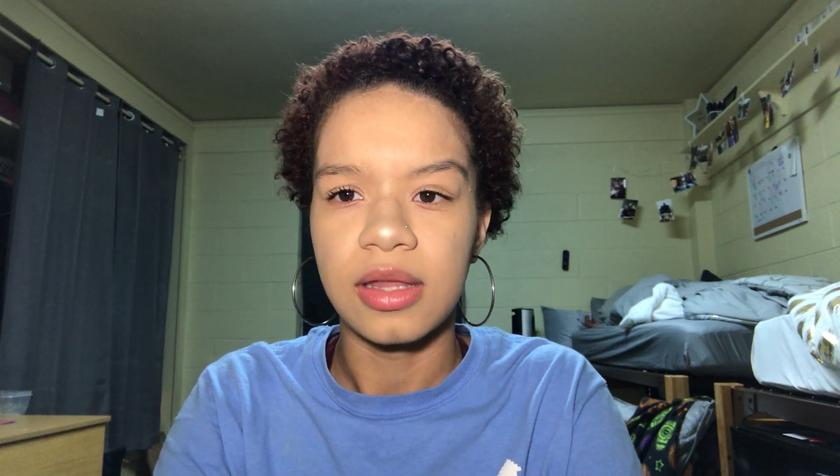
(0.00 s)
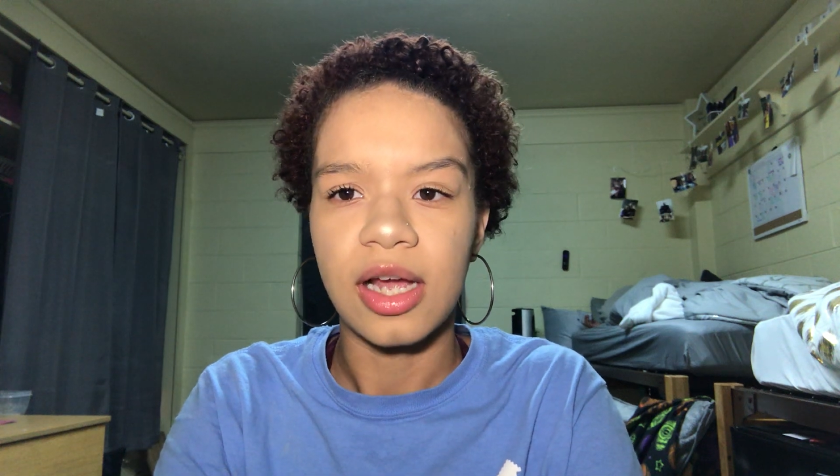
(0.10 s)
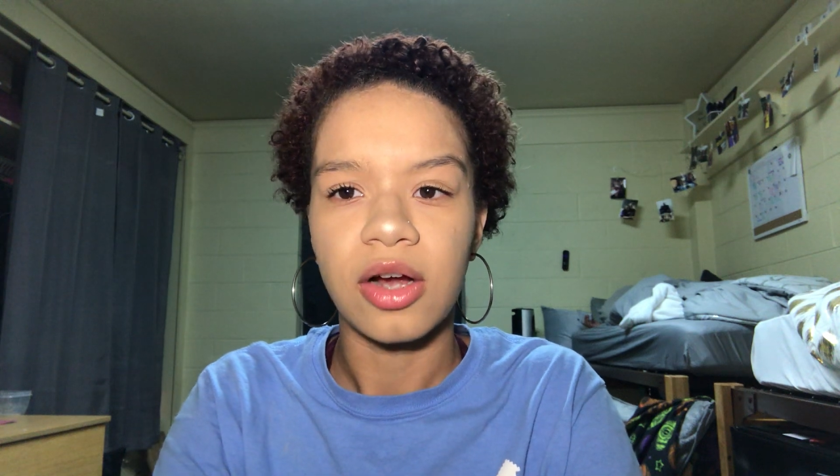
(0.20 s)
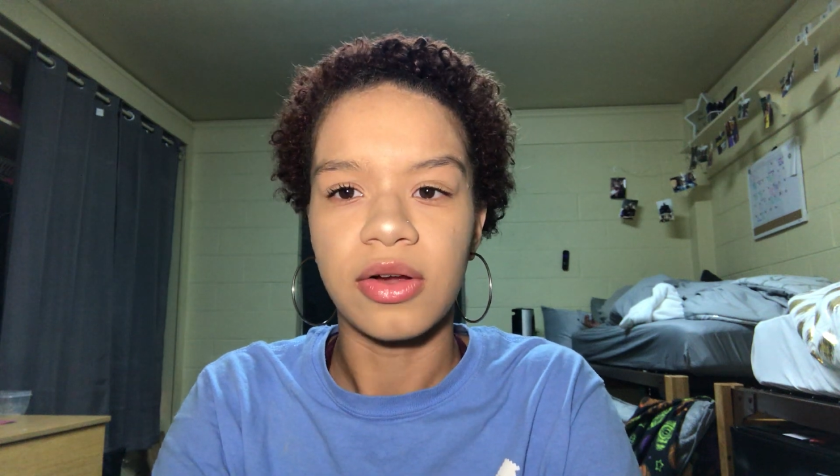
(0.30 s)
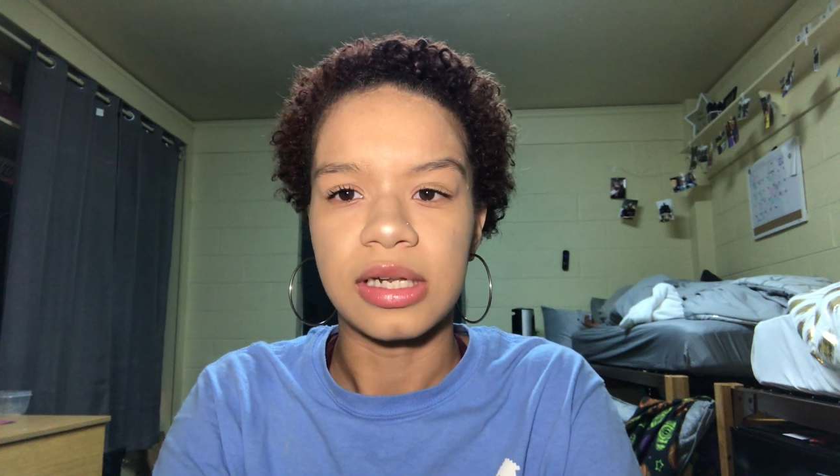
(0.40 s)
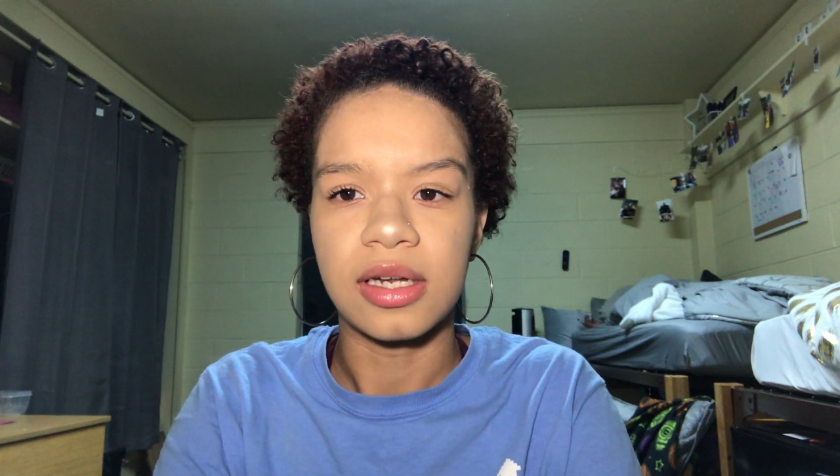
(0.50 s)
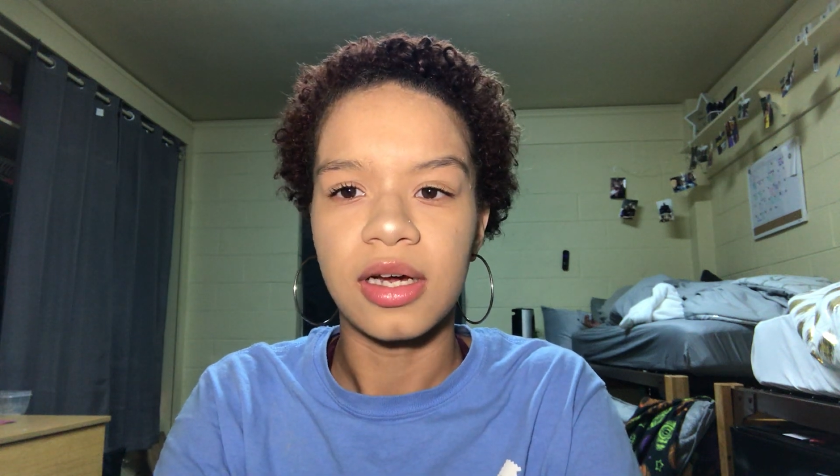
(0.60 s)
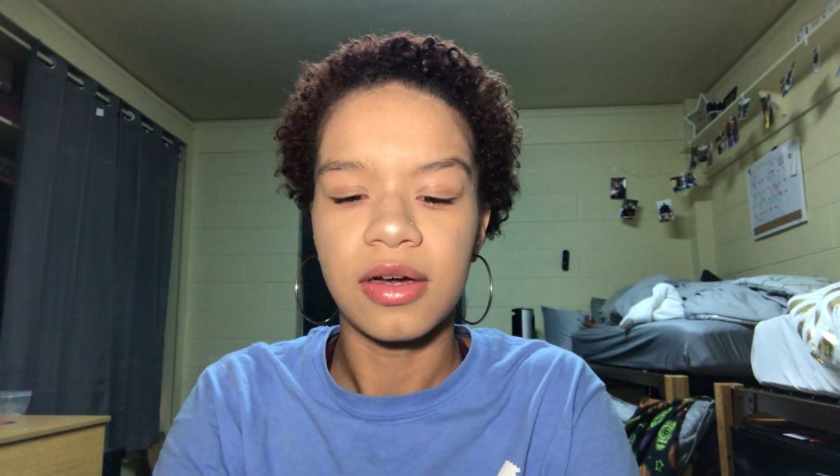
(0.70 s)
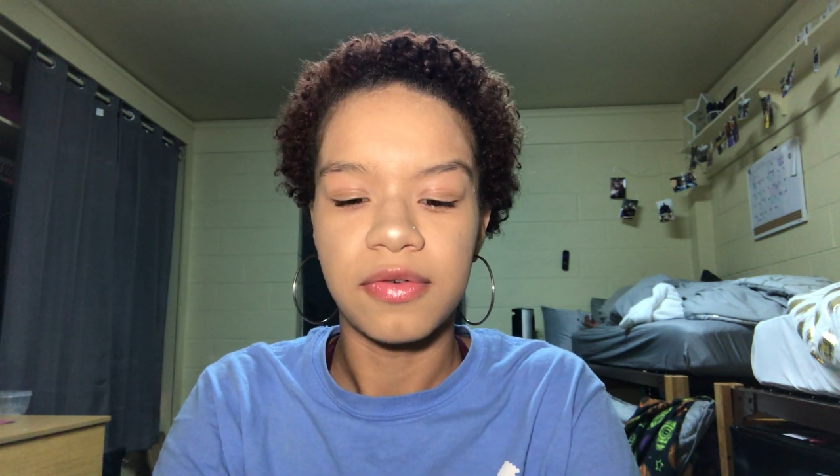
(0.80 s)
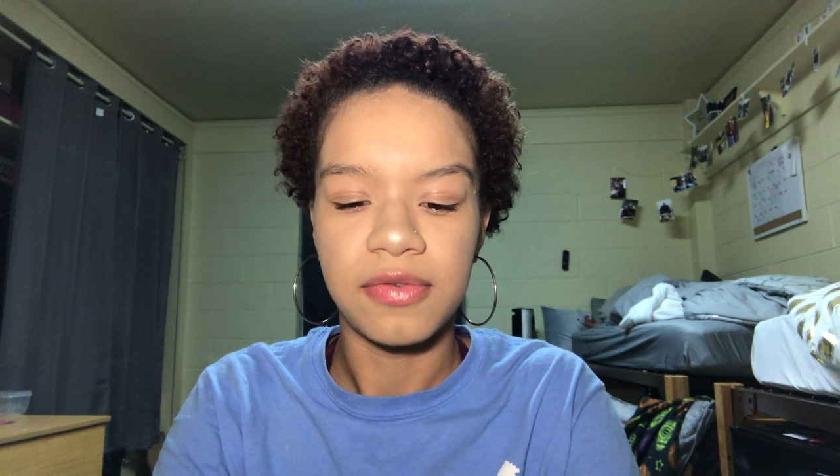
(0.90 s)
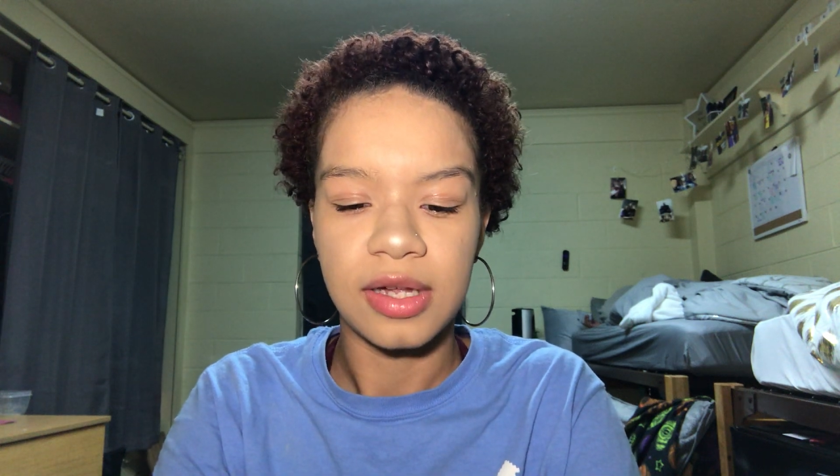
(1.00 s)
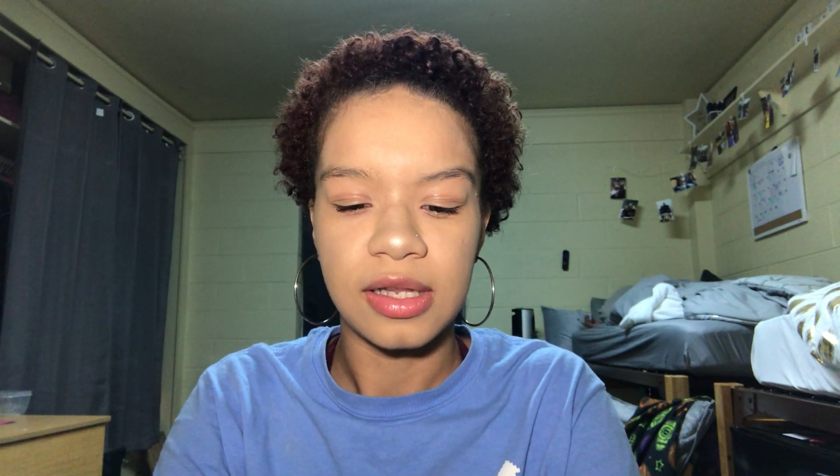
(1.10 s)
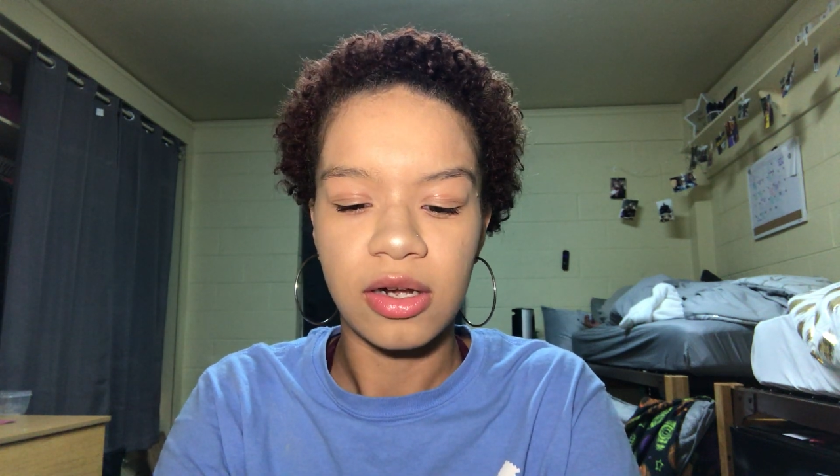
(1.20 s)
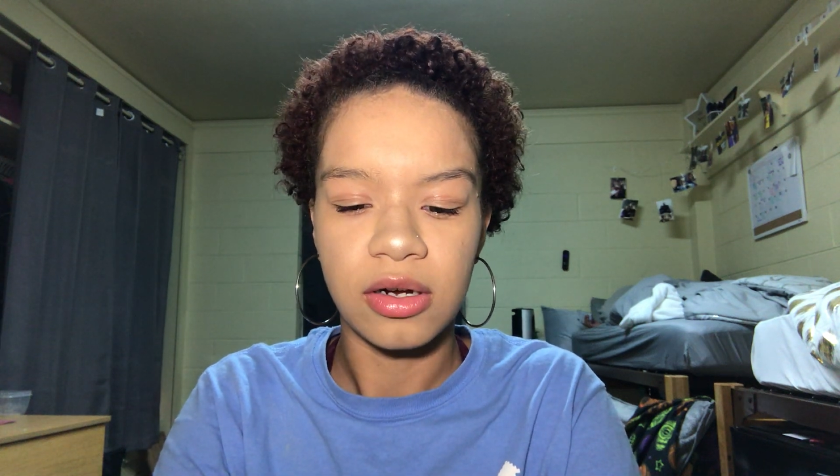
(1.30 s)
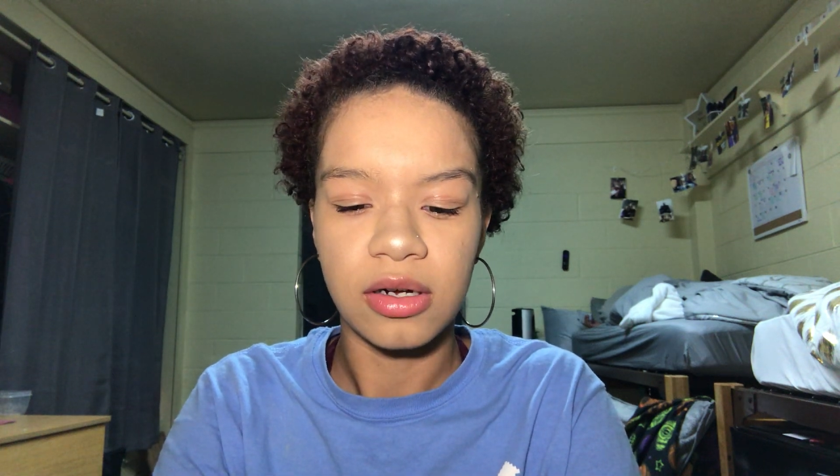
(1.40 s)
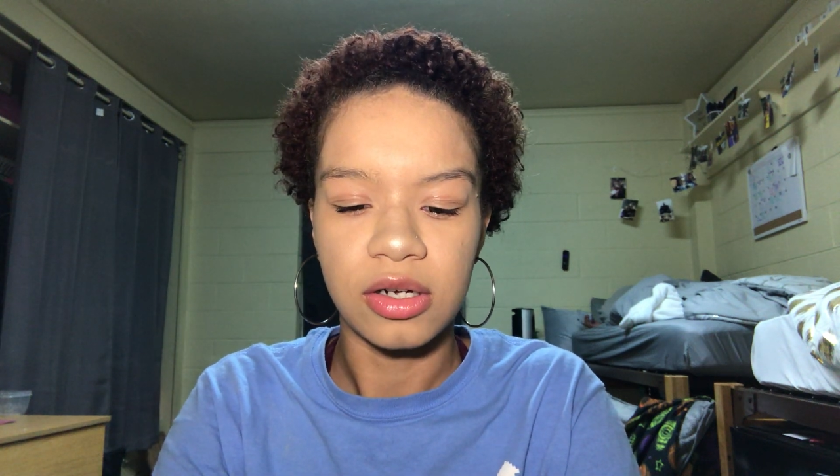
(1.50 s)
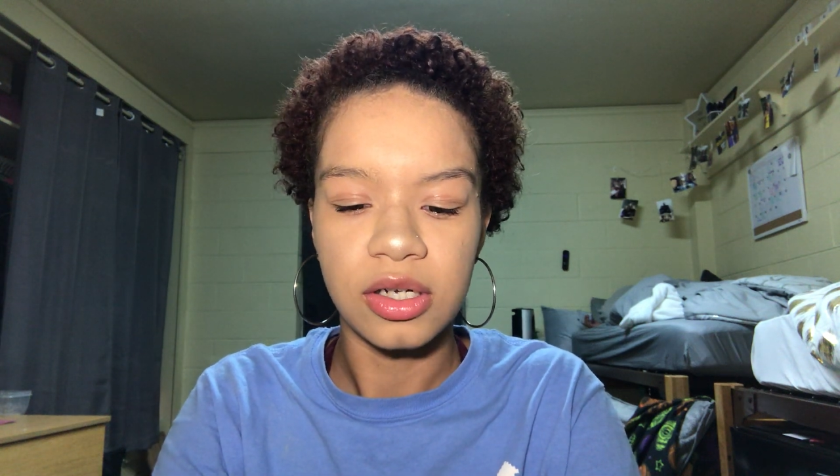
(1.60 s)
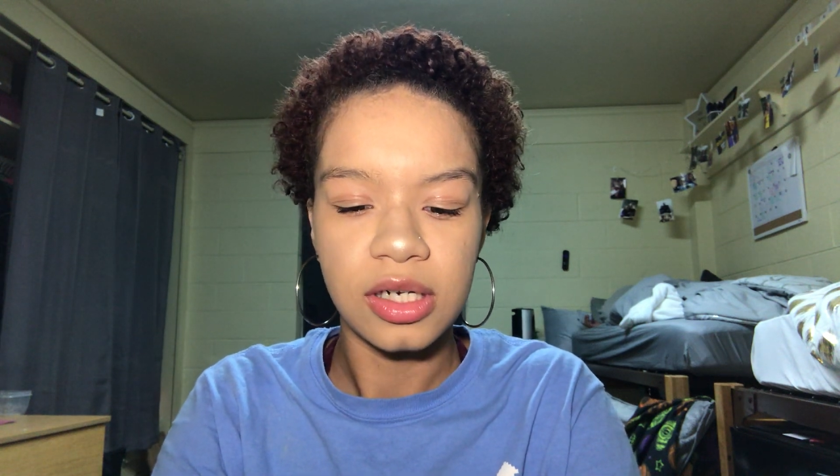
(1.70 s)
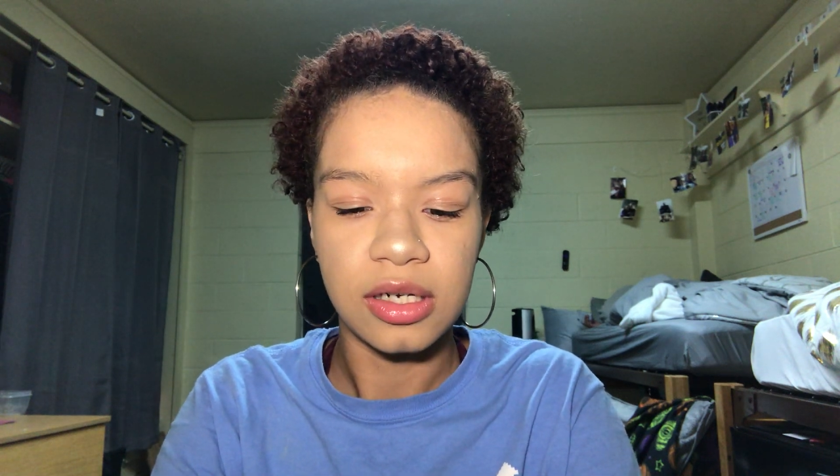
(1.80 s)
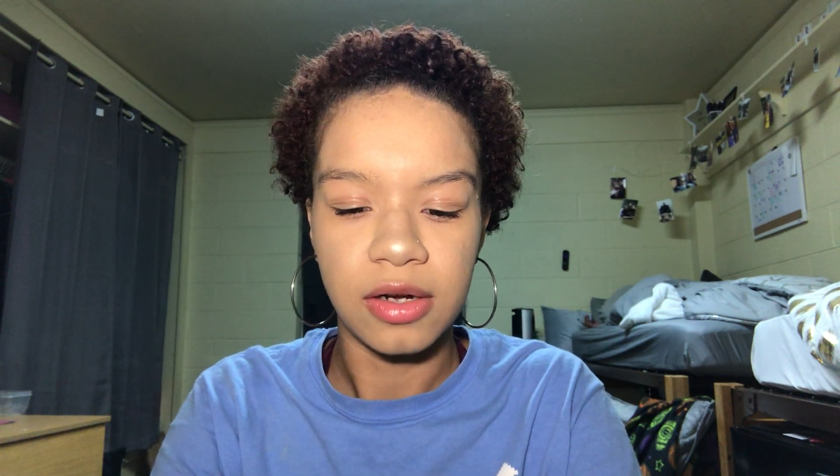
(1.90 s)
they are enough and they are
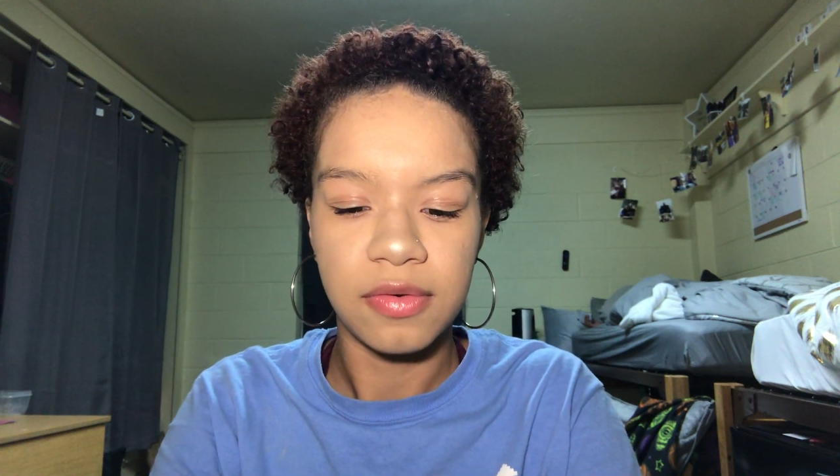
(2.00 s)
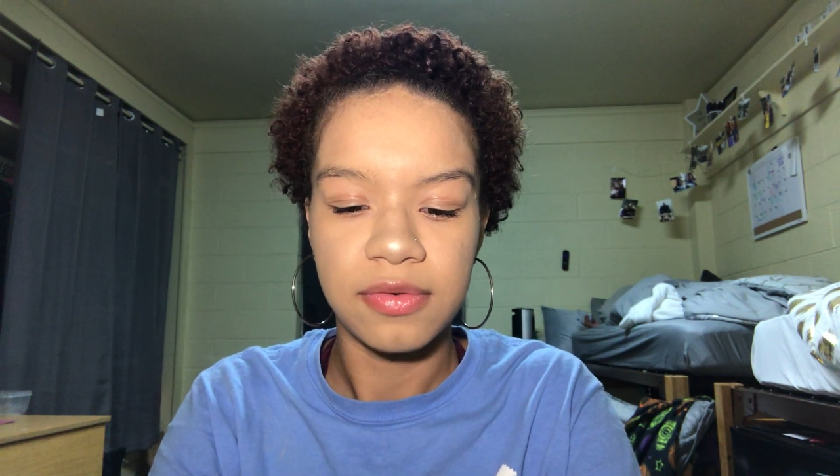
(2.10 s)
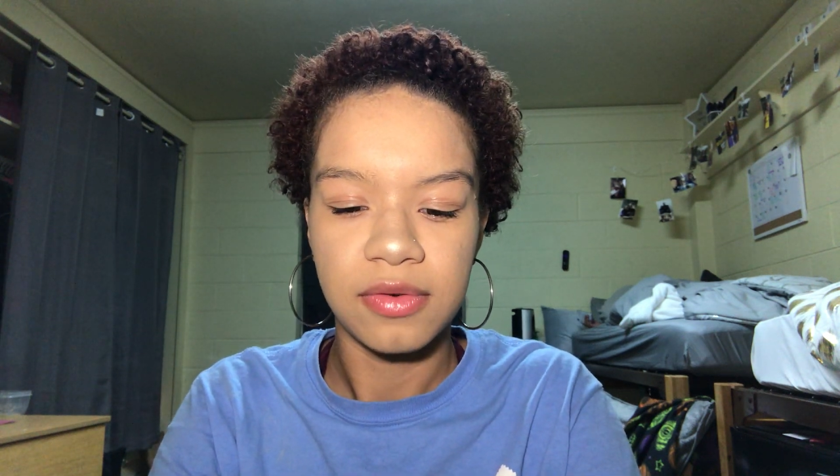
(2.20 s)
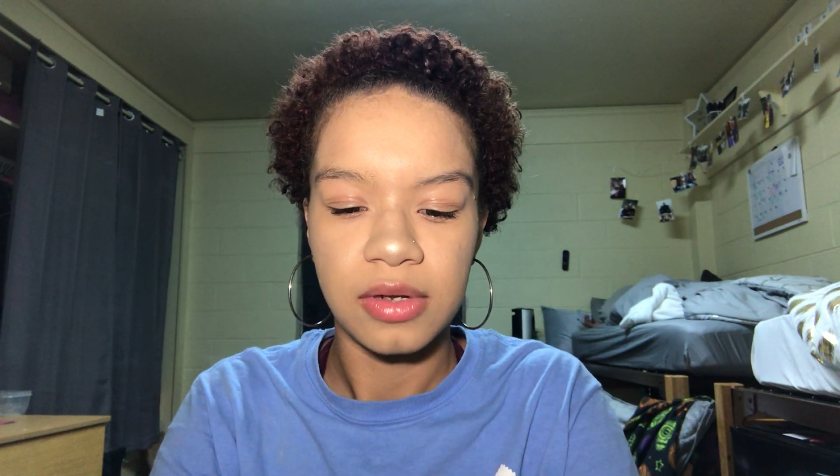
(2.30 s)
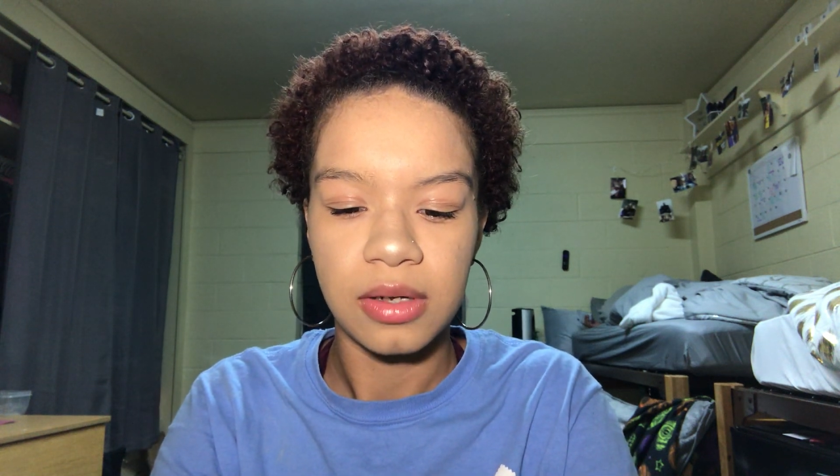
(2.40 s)
good enough,